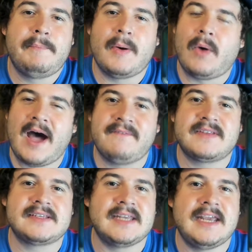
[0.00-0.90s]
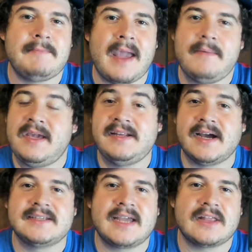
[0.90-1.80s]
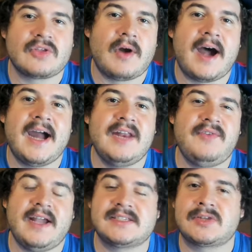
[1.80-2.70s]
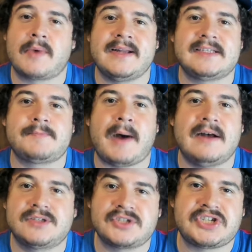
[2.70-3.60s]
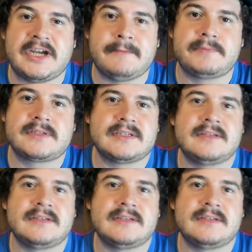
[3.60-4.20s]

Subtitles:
But we'll have to see. Maybe he does get the ride if he gets the right sponsorships.